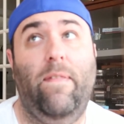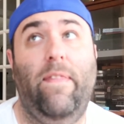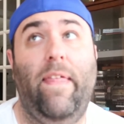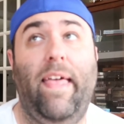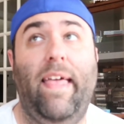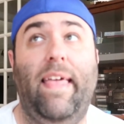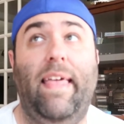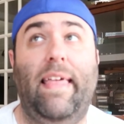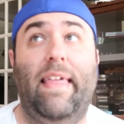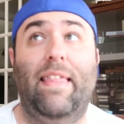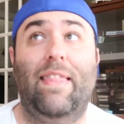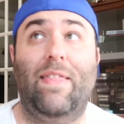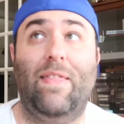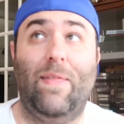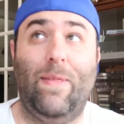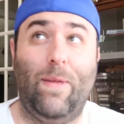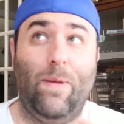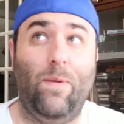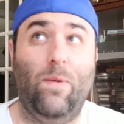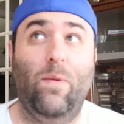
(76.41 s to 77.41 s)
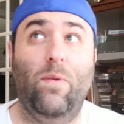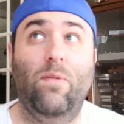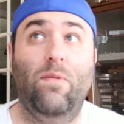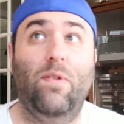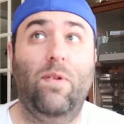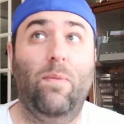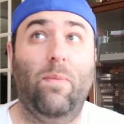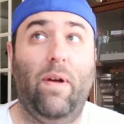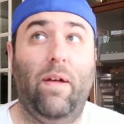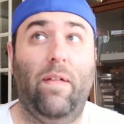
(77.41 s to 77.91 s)
they allude
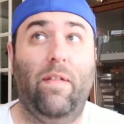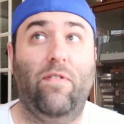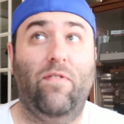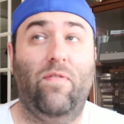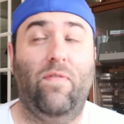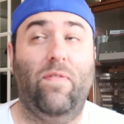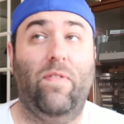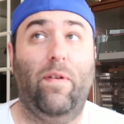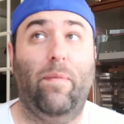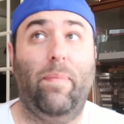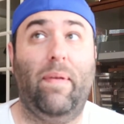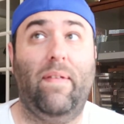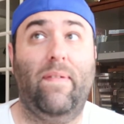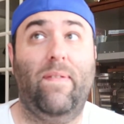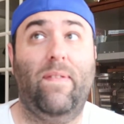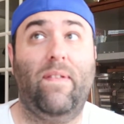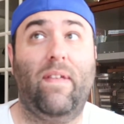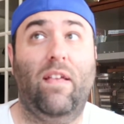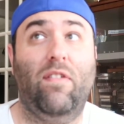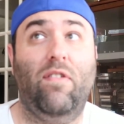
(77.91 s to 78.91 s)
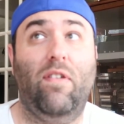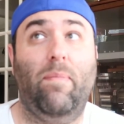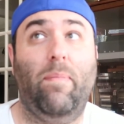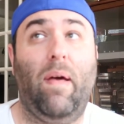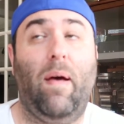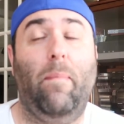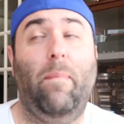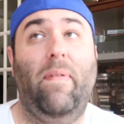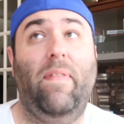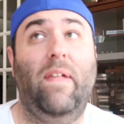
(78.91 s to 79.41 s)
to what they're being sketchy
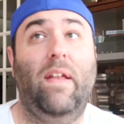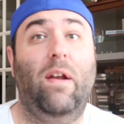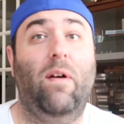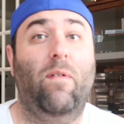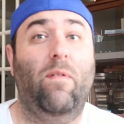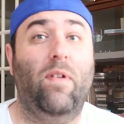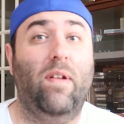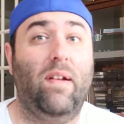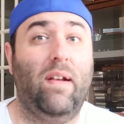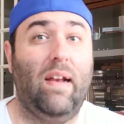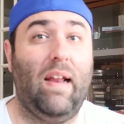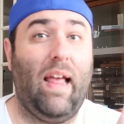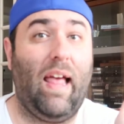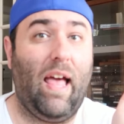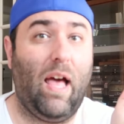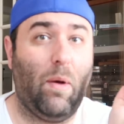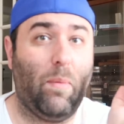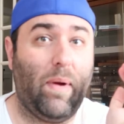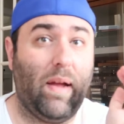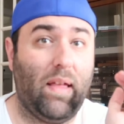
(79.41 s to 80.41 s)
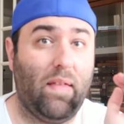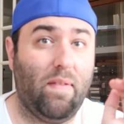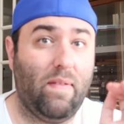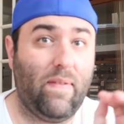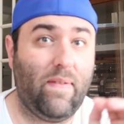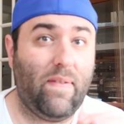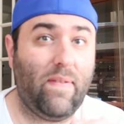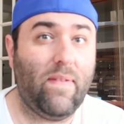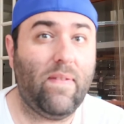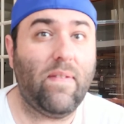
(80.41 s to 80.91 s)
about but they don't outright
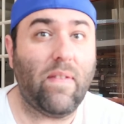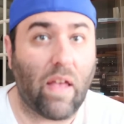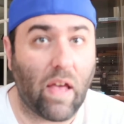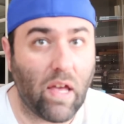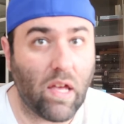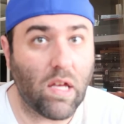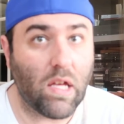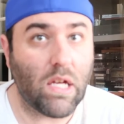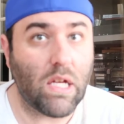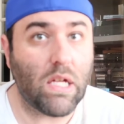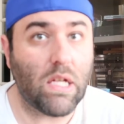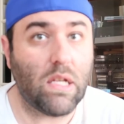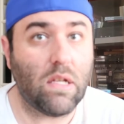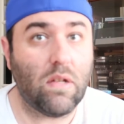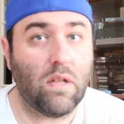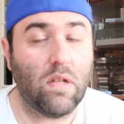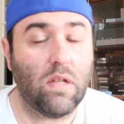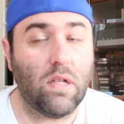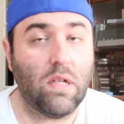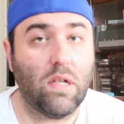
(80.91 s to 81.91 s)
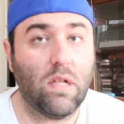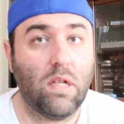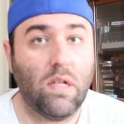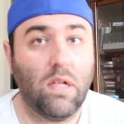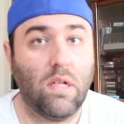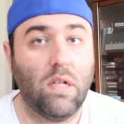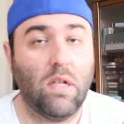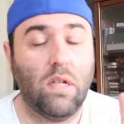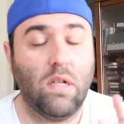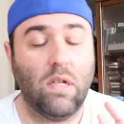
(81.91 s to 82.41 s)
say it
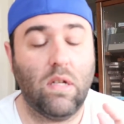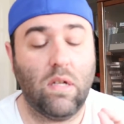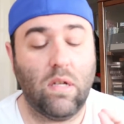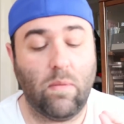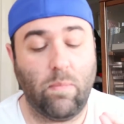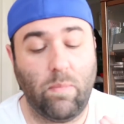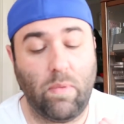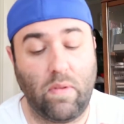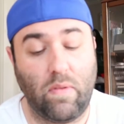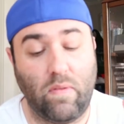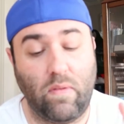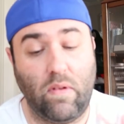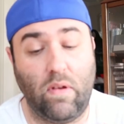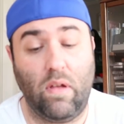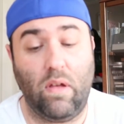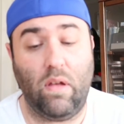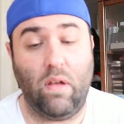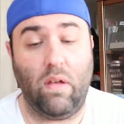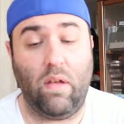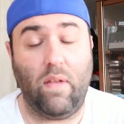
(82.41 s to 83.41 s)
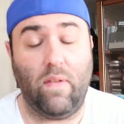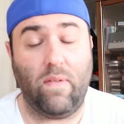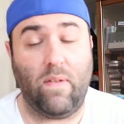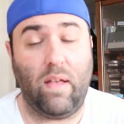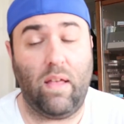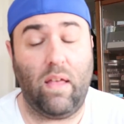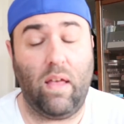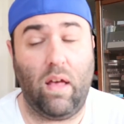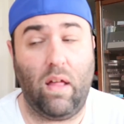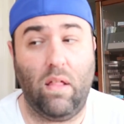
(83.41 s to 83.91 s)
but still it's
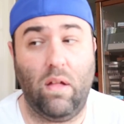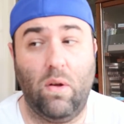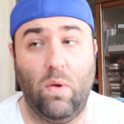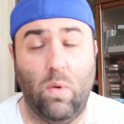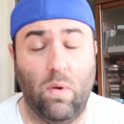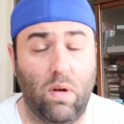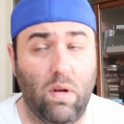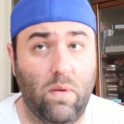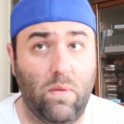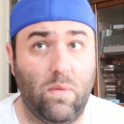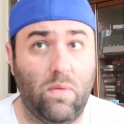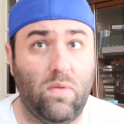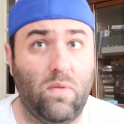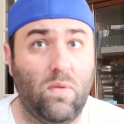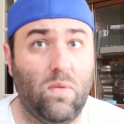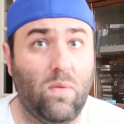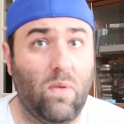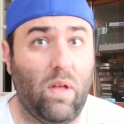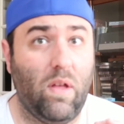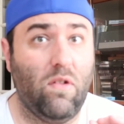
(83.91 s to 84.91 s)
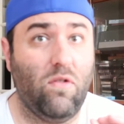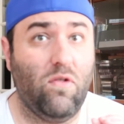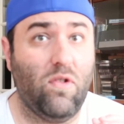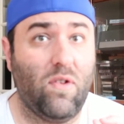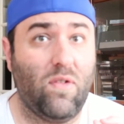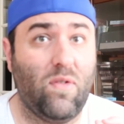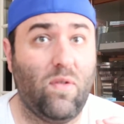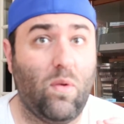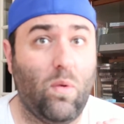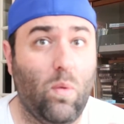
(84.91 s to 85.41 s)
like hella gross like
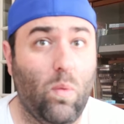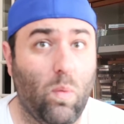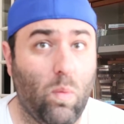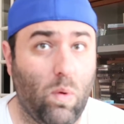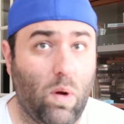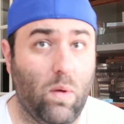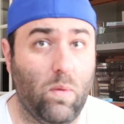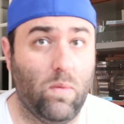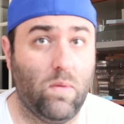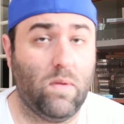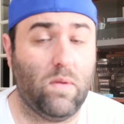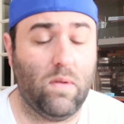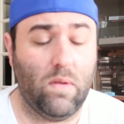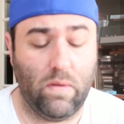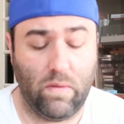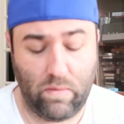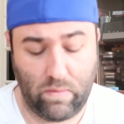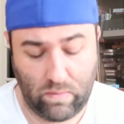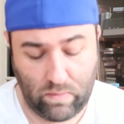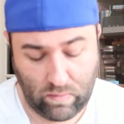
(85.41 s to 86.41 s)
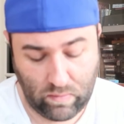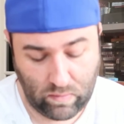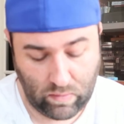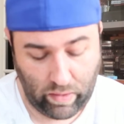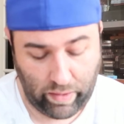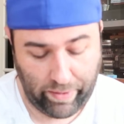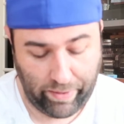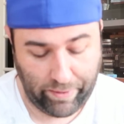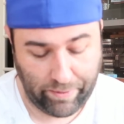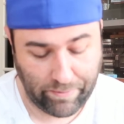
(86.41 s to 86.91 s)
just gross
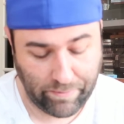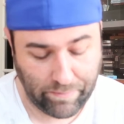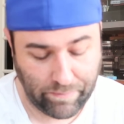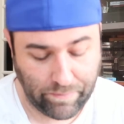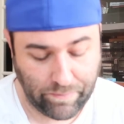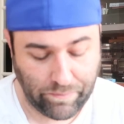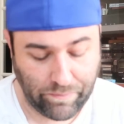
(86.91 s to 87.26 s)
so